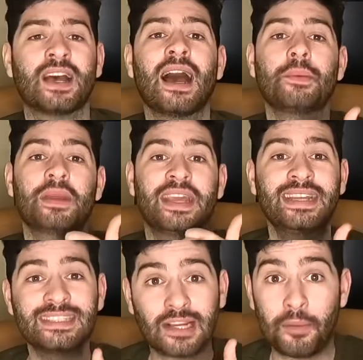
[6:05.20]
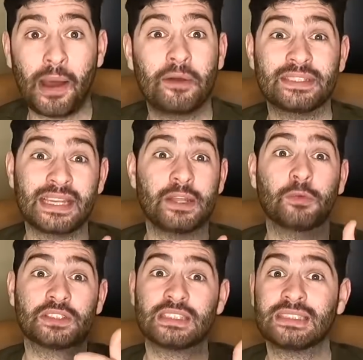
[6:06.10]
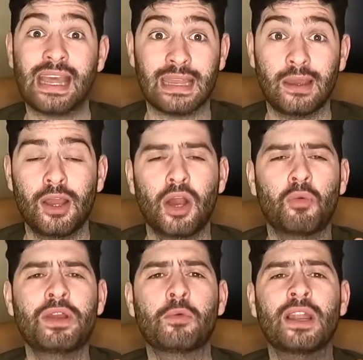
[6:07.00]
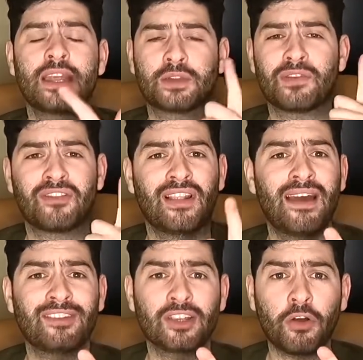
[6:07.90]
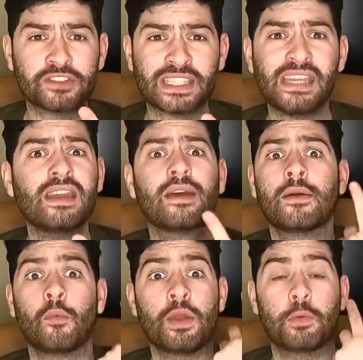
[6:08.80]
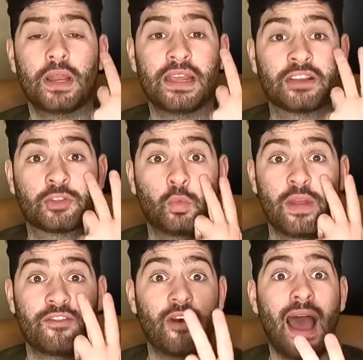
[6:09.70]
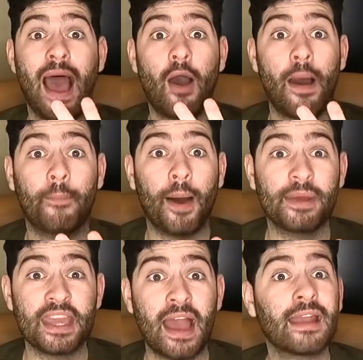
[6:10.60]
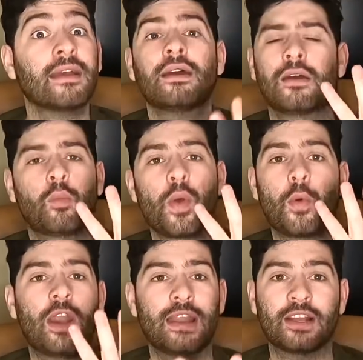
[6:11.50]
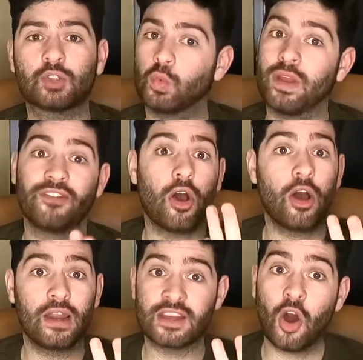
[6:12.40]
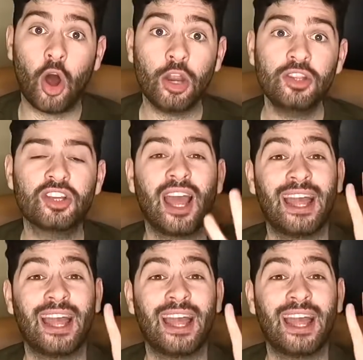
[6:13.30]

time, he's come out and said he wants to stay. We were linked with Lewandowski. We were linked with Aubameyang. We were linked with Erling Haaland.